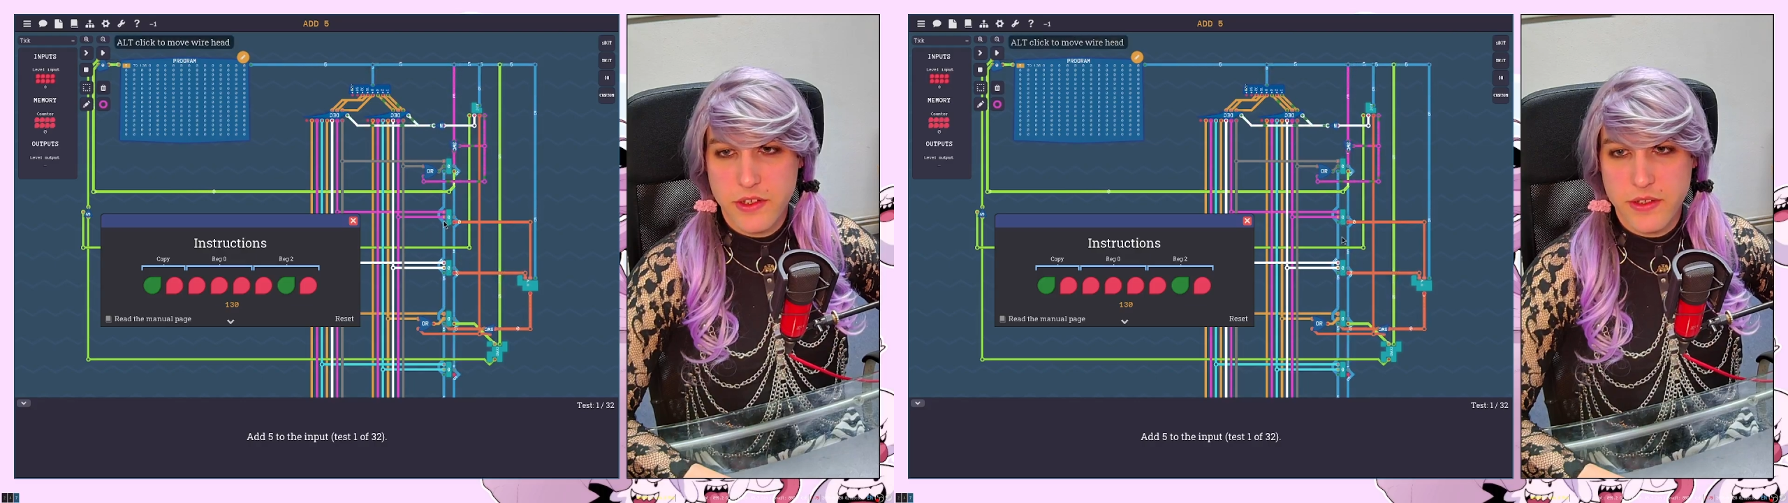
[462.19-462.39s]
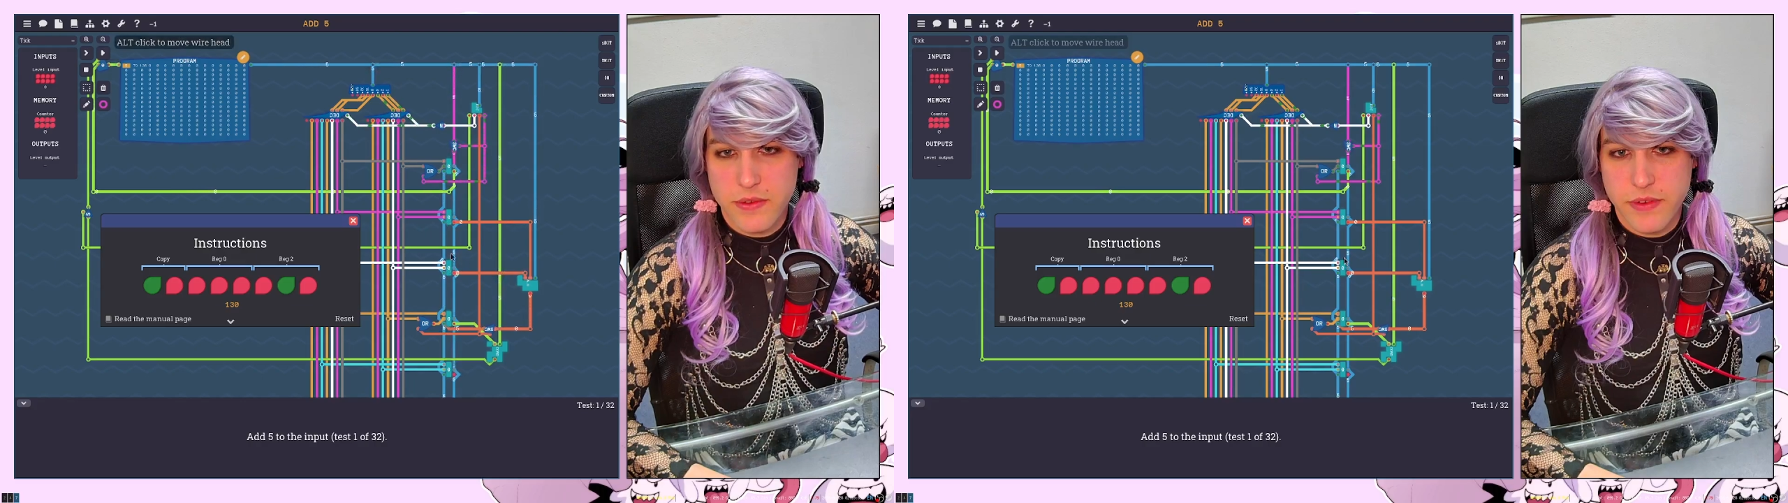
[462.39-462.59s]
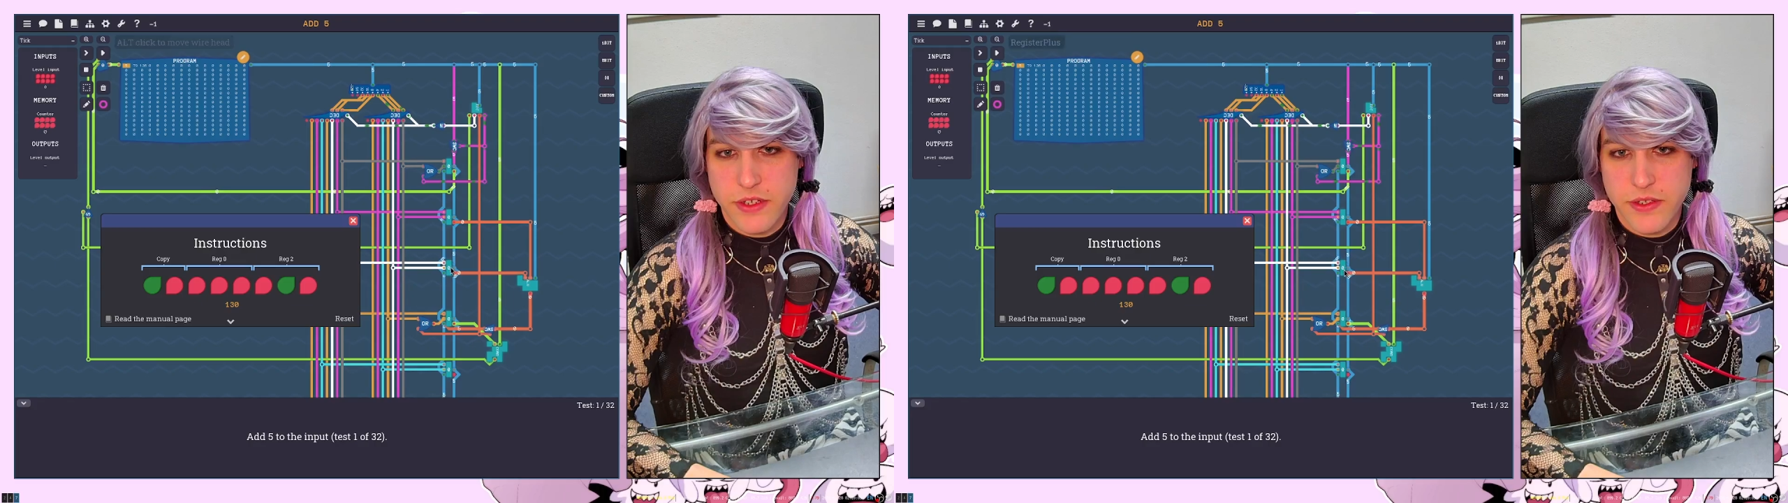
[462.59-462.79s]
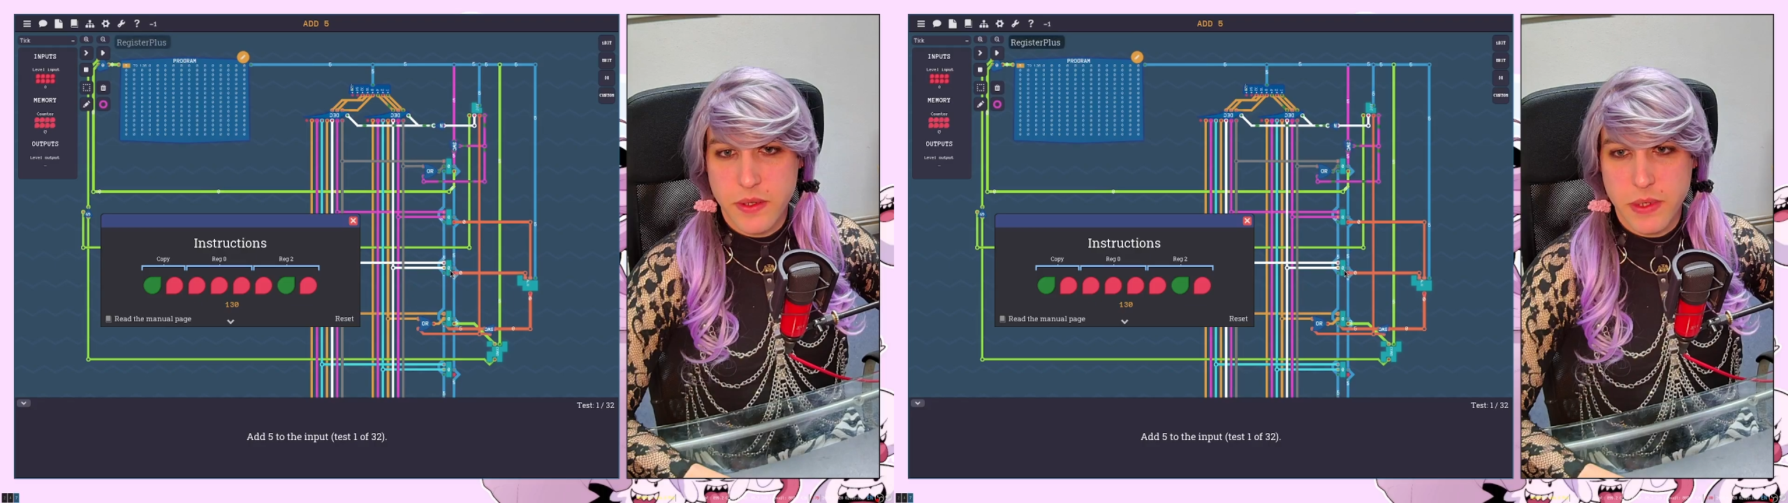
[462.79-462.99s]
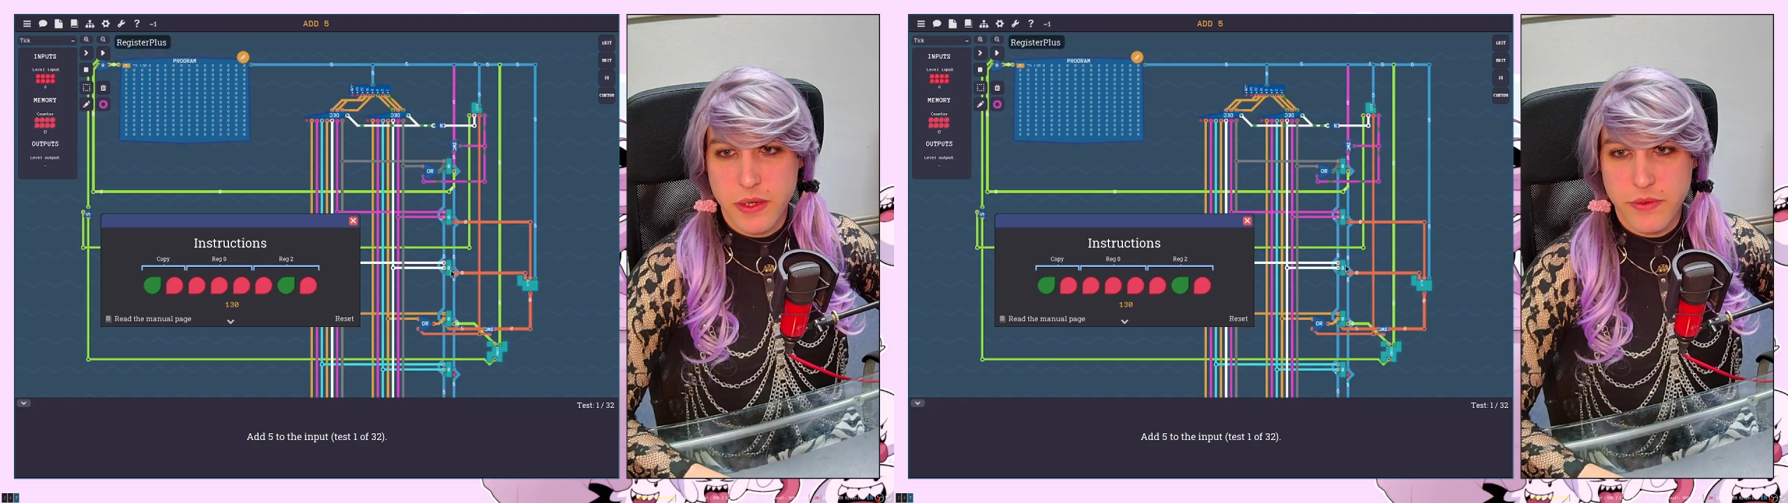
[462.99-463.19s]
on register 1
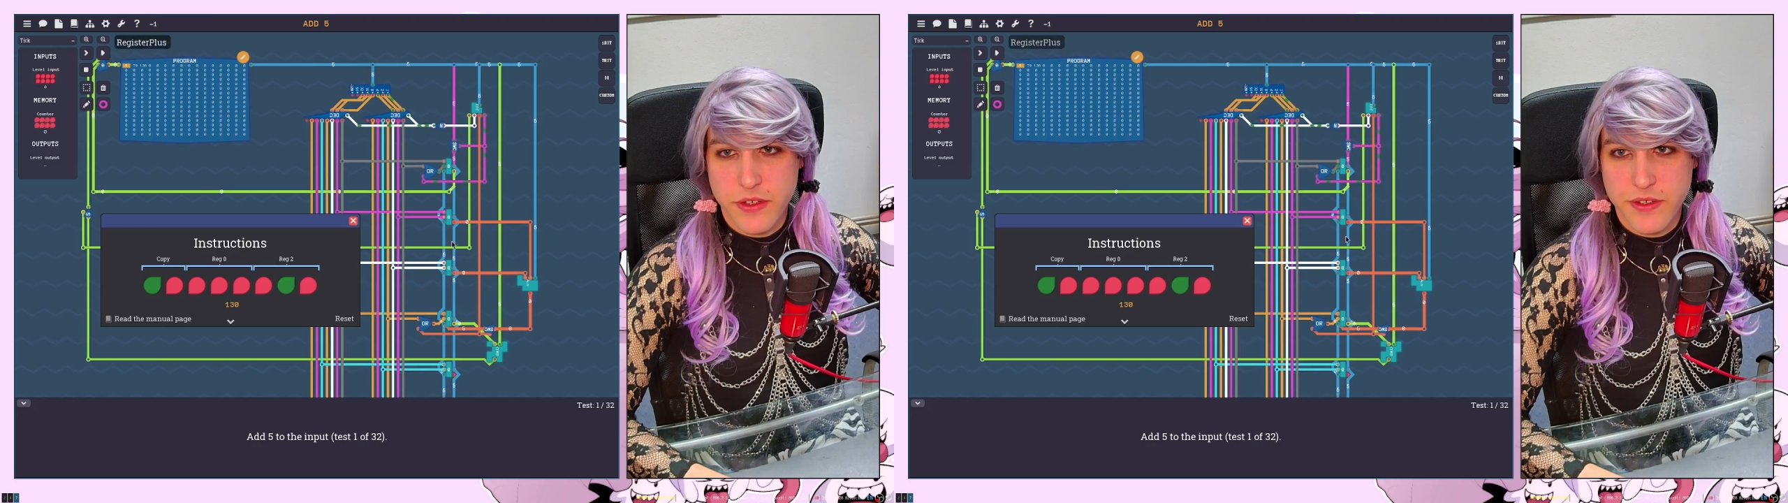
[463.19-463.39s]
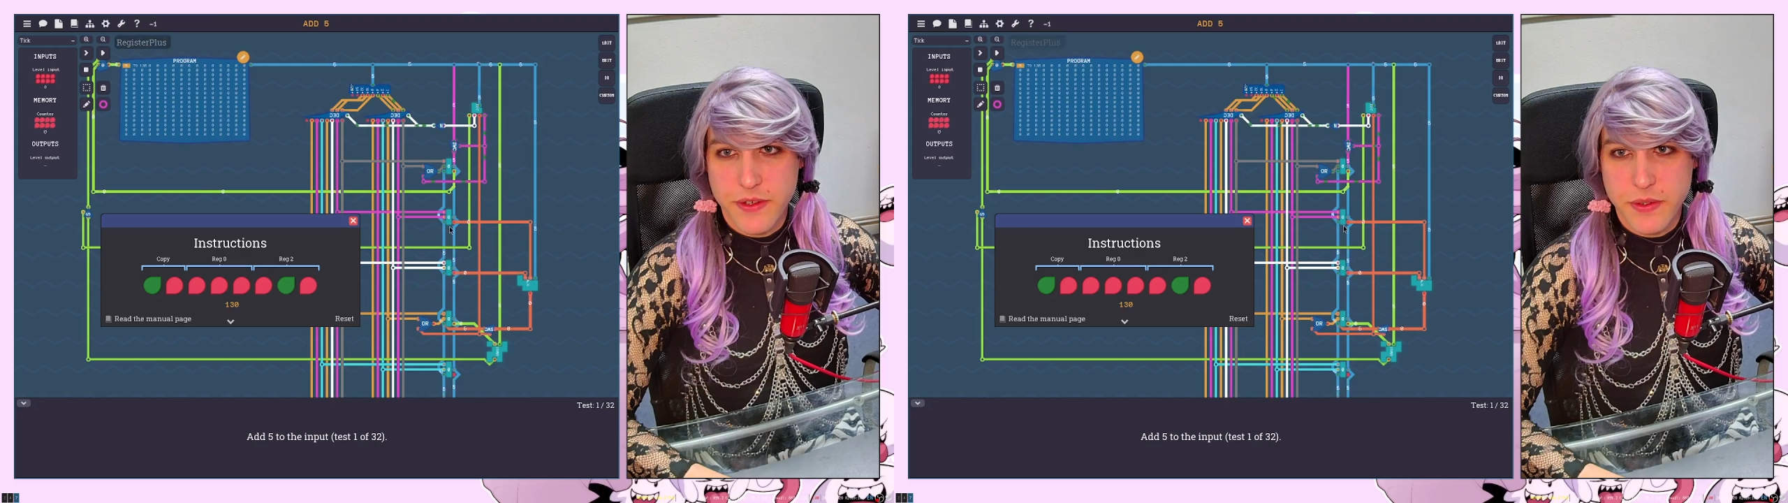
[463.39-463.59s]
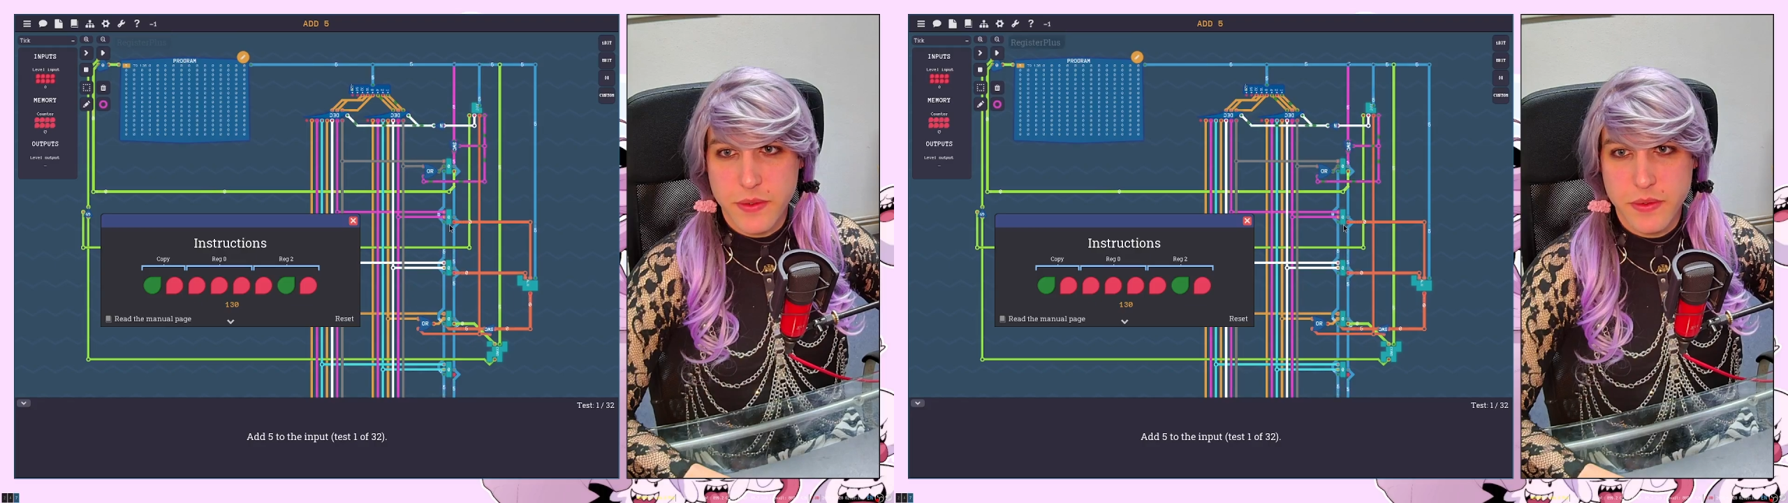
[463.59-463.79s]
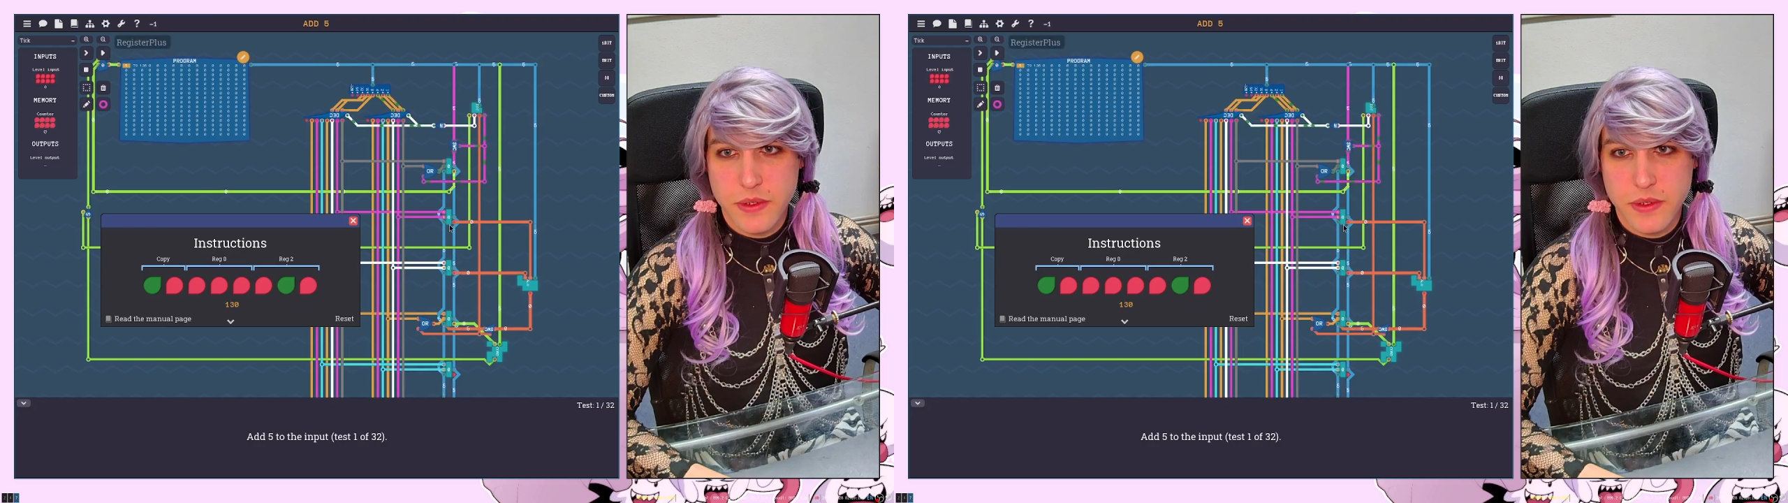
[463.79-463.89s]
and register 2,